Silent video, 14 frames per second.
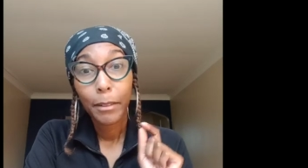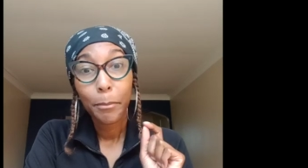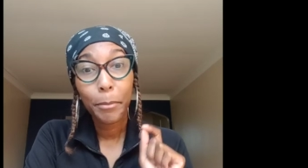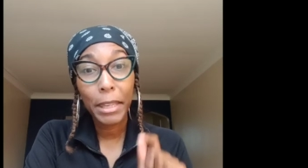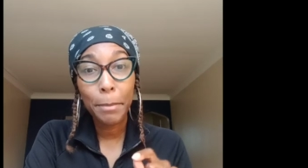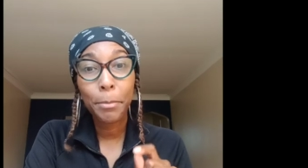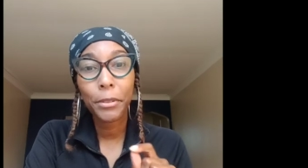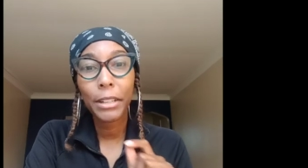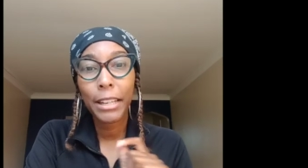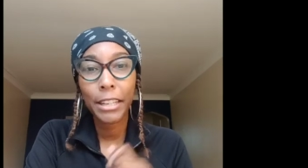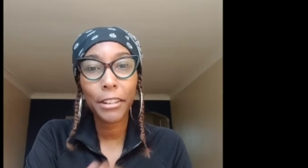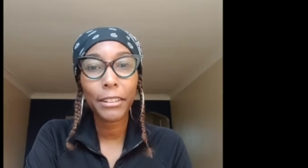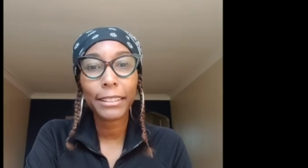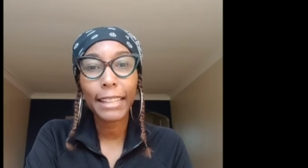people
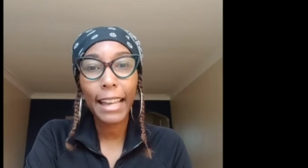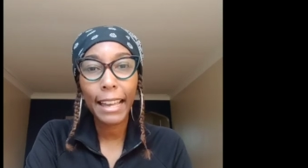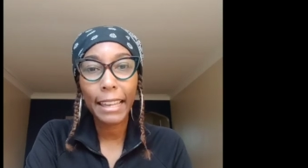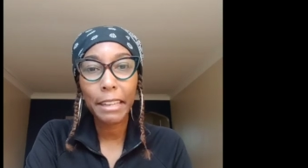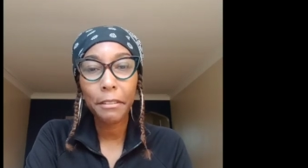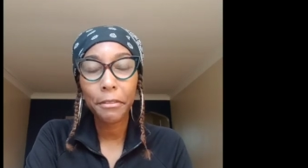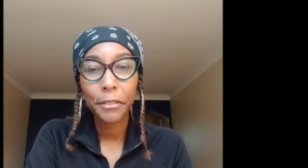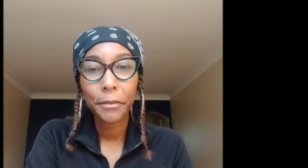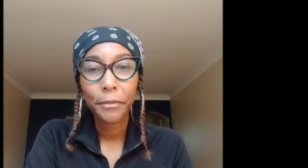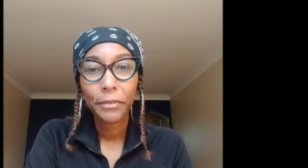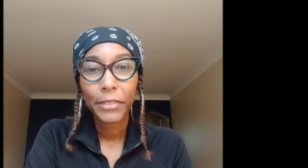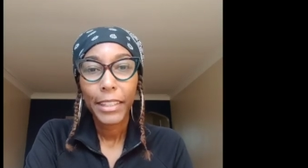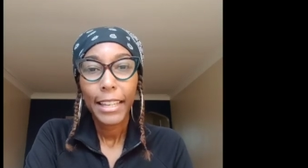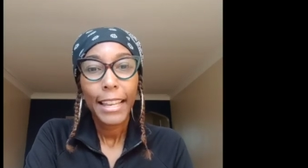in your life.
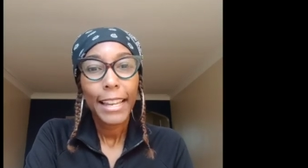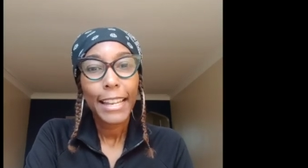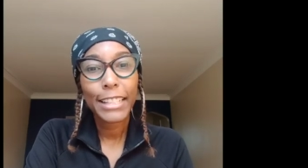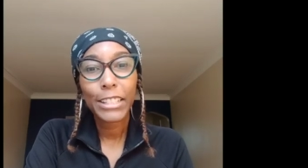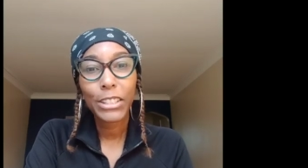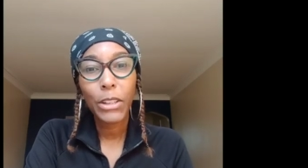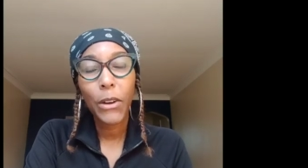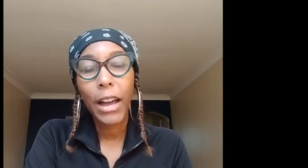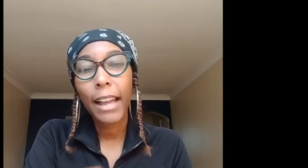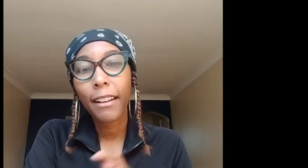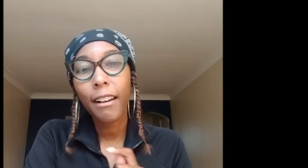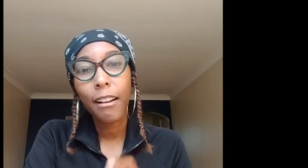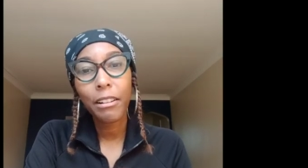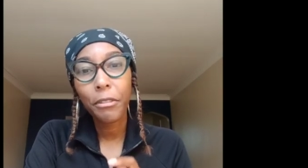And so
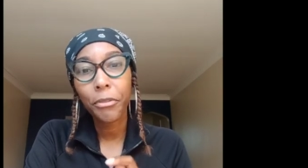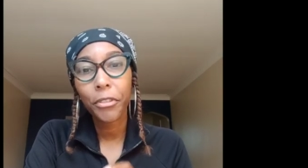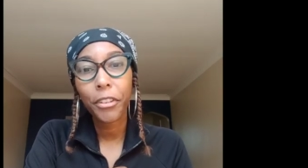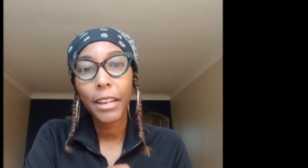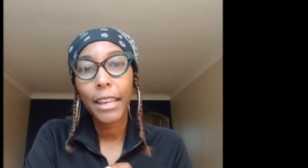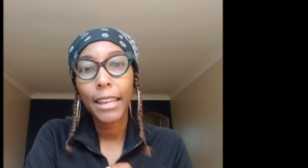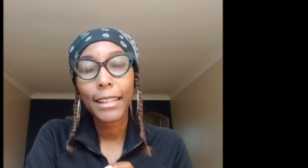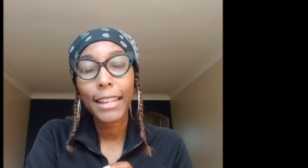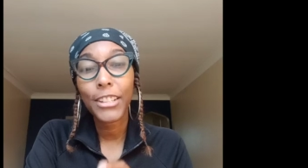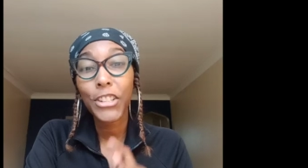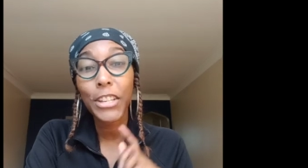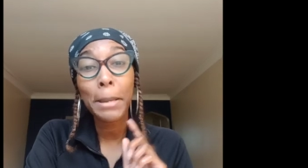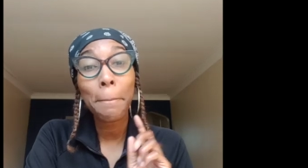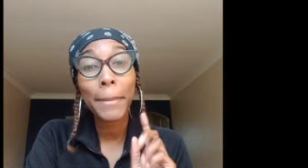I called a friend and
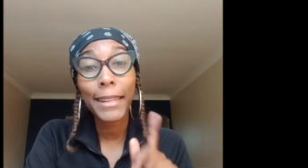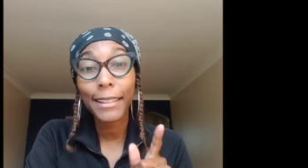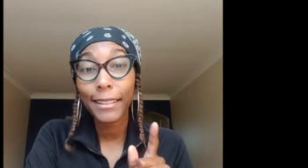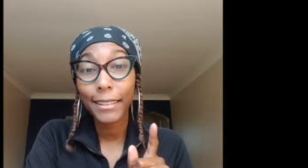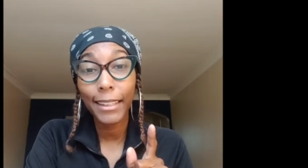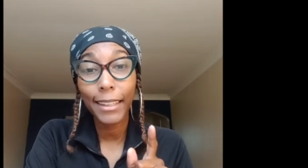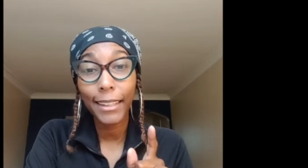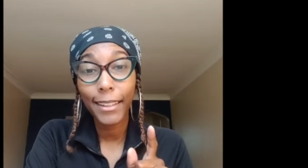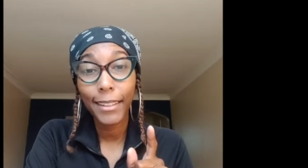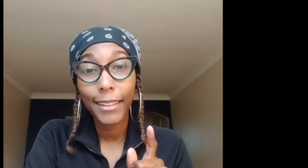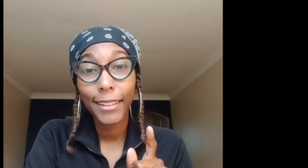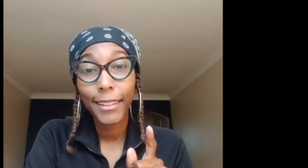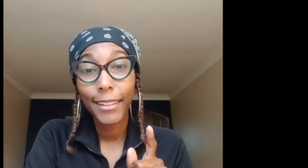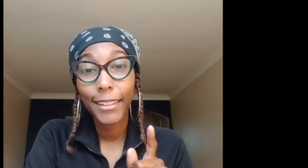she immediately
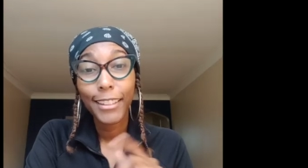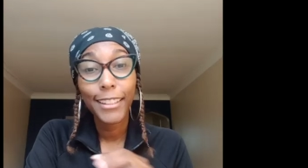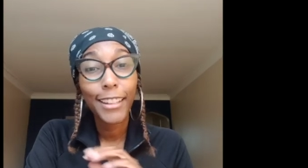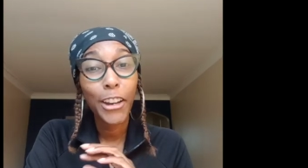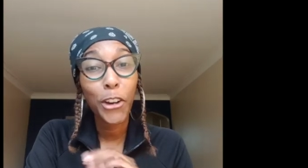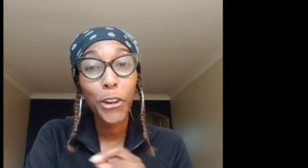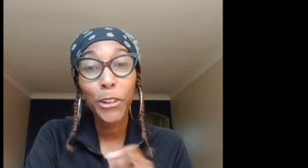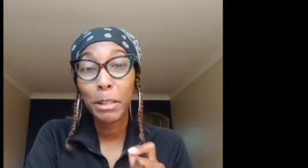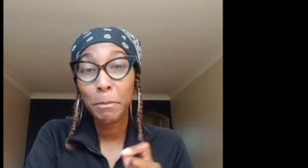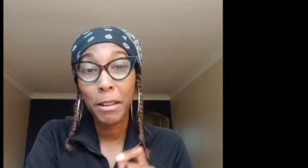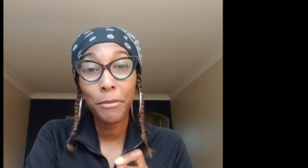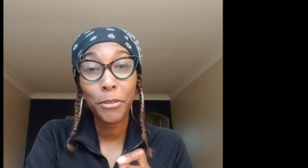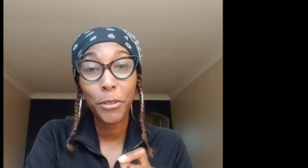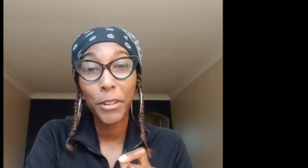heard in
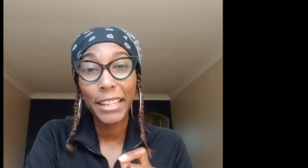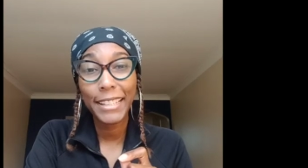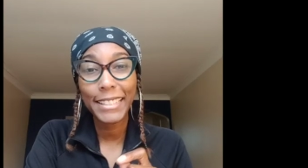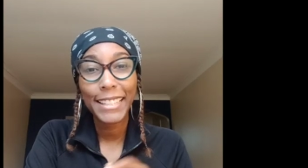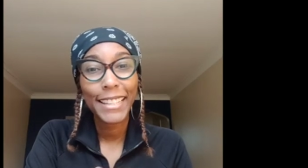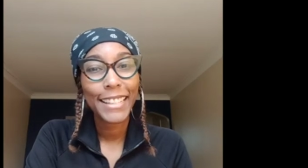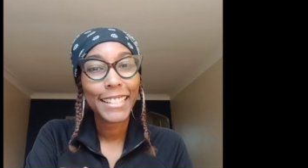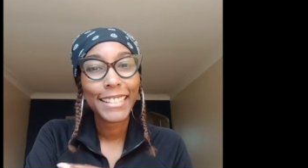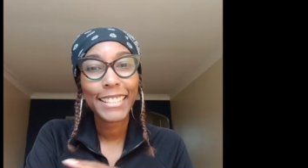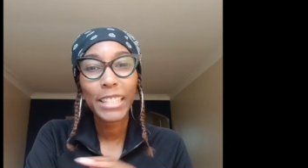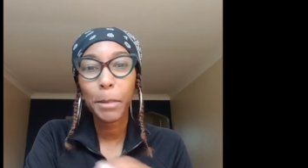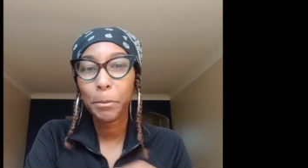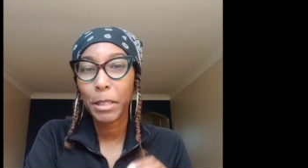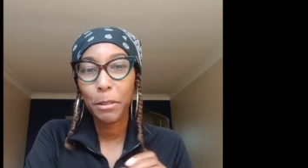my voice
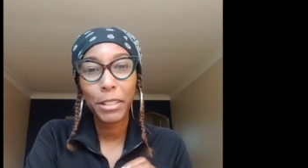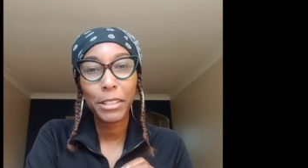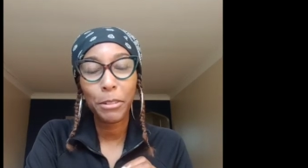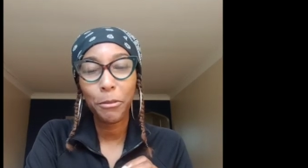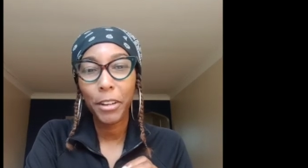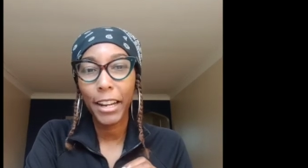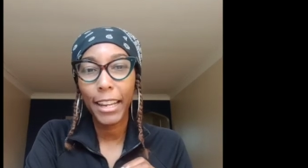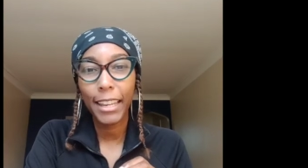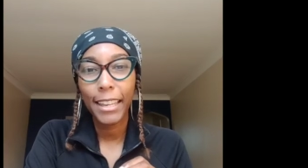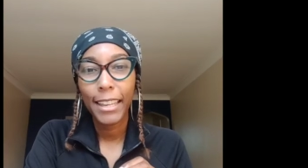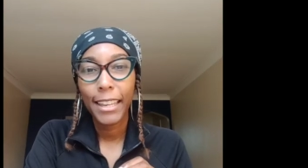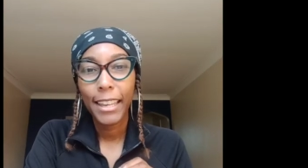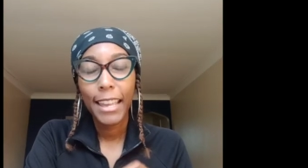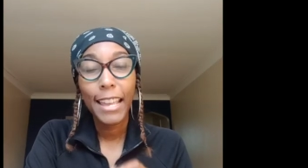something wasn't right.
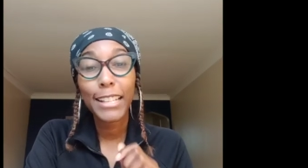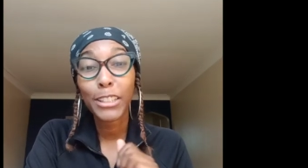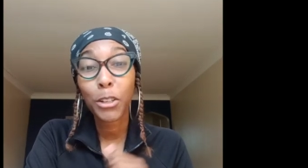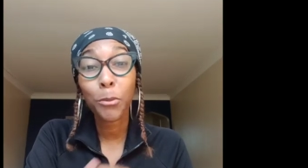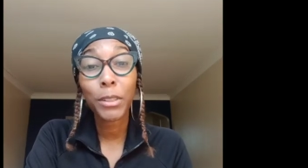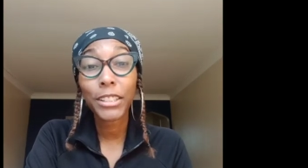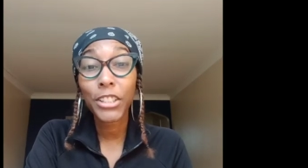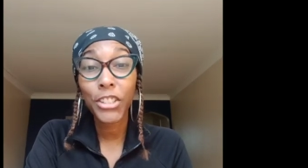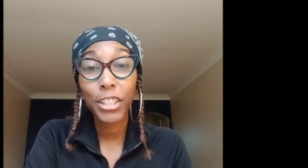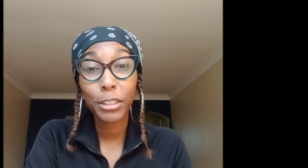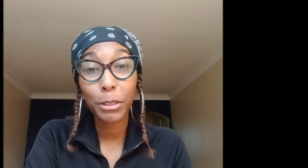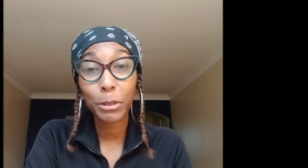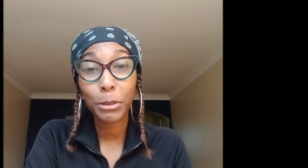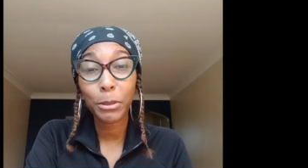And so what did
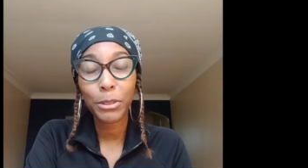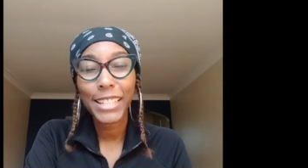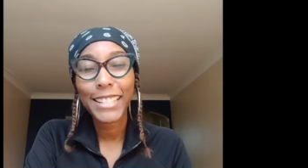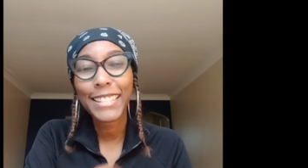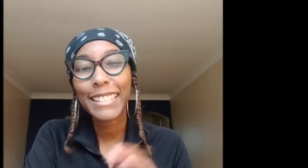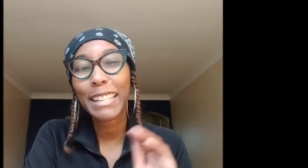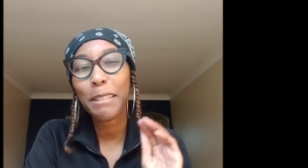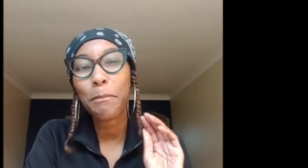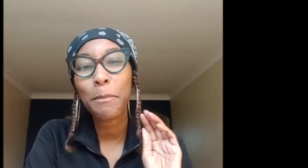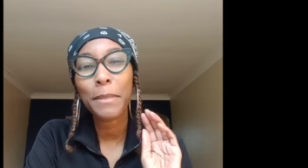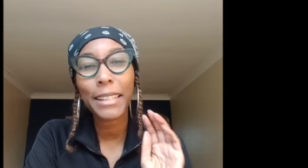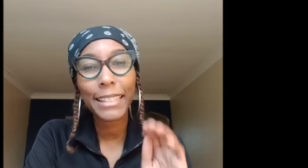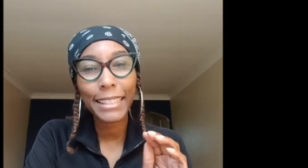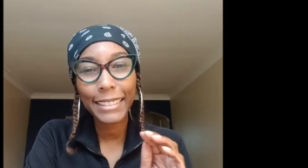she do? She
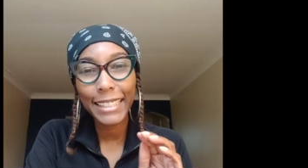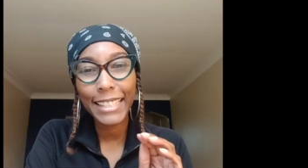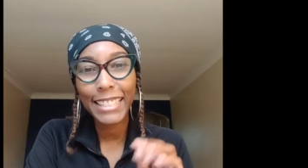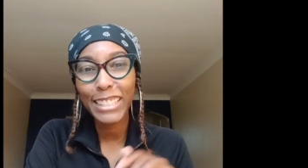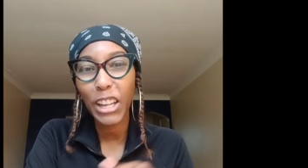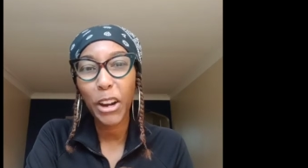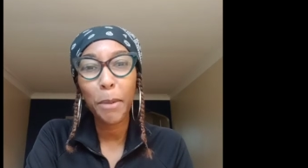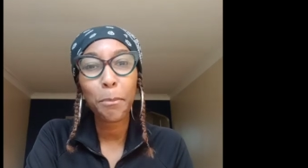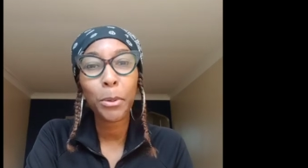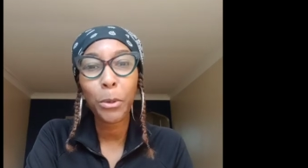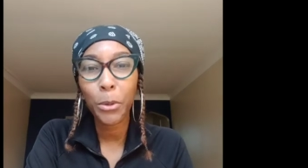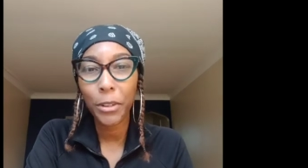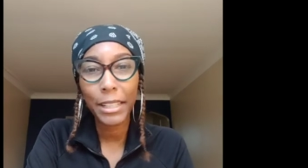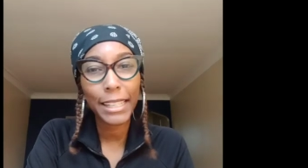immediately started
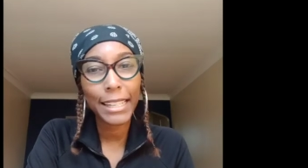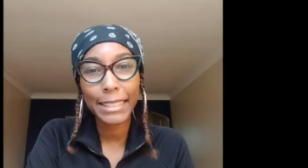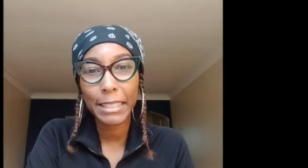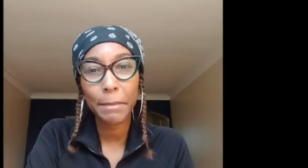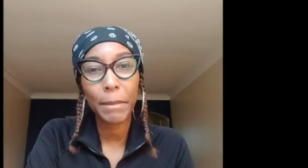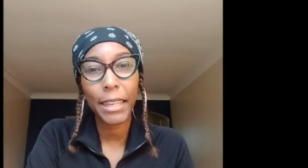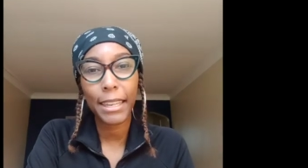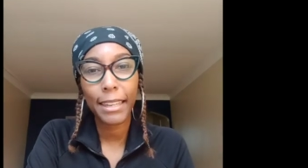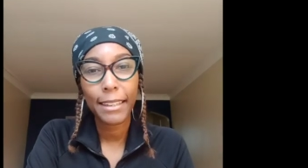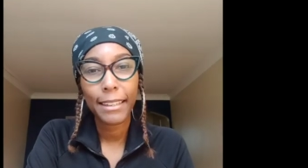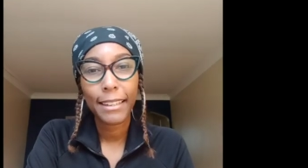pouring into me.